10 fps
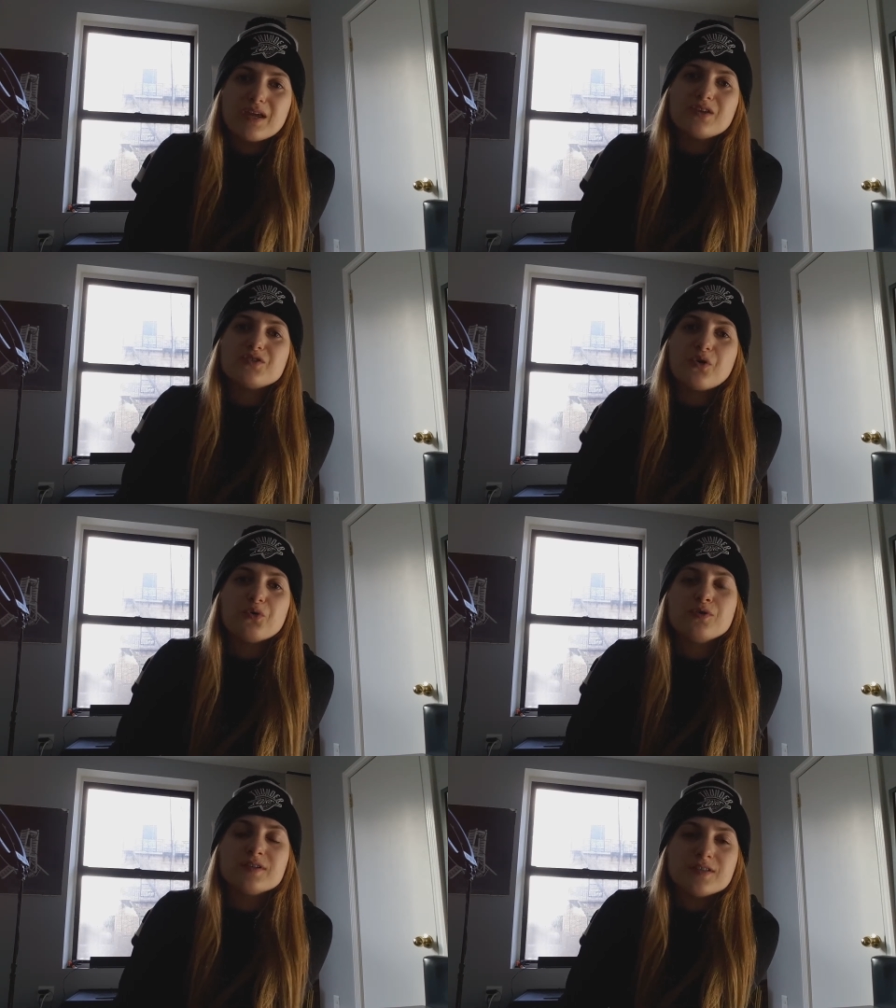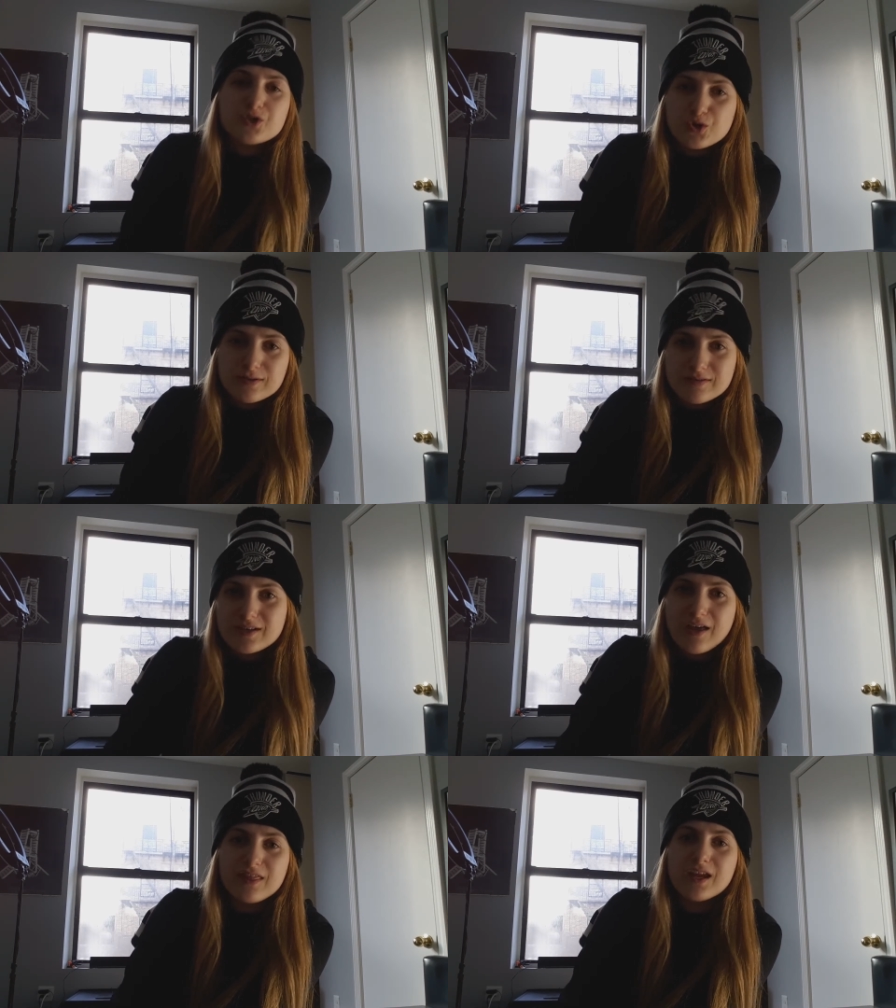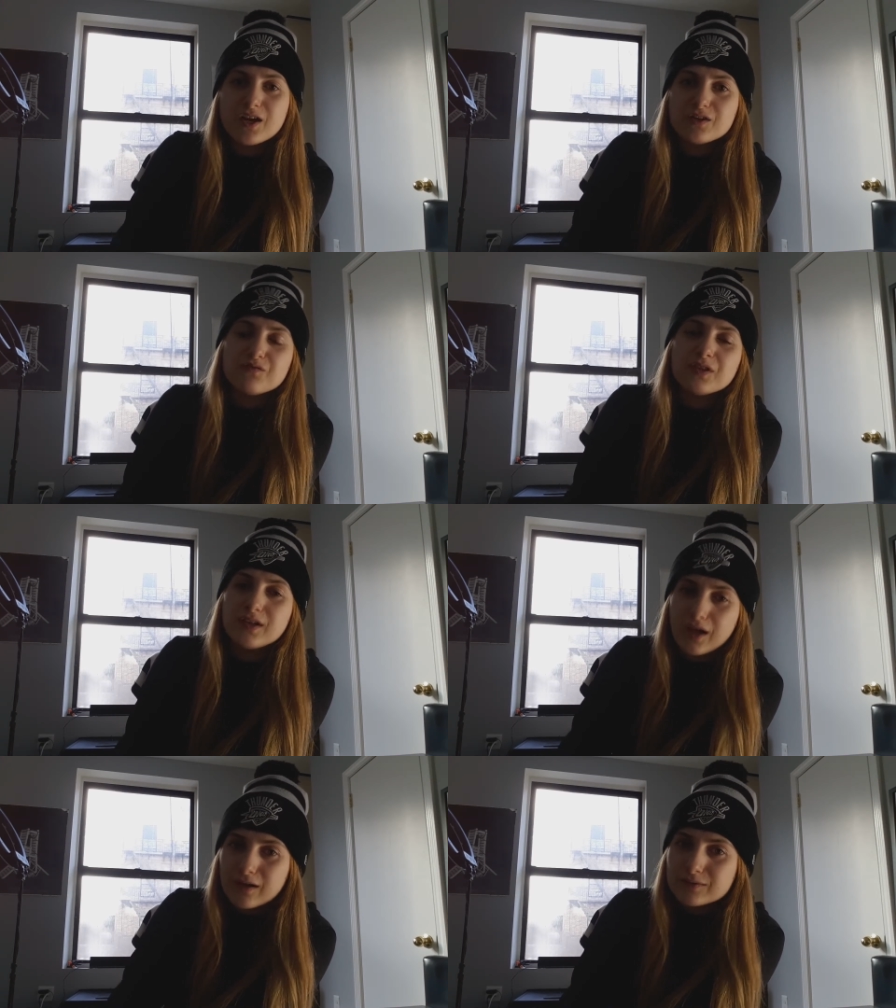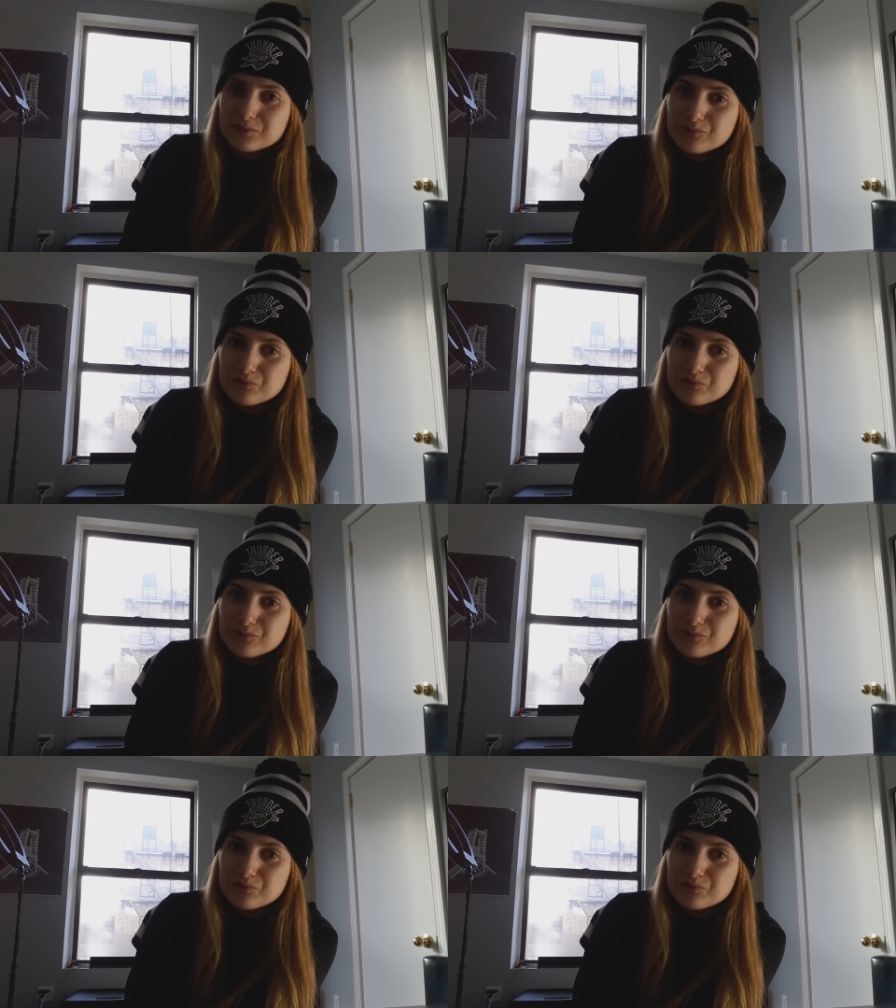his own decisions at the end of the day.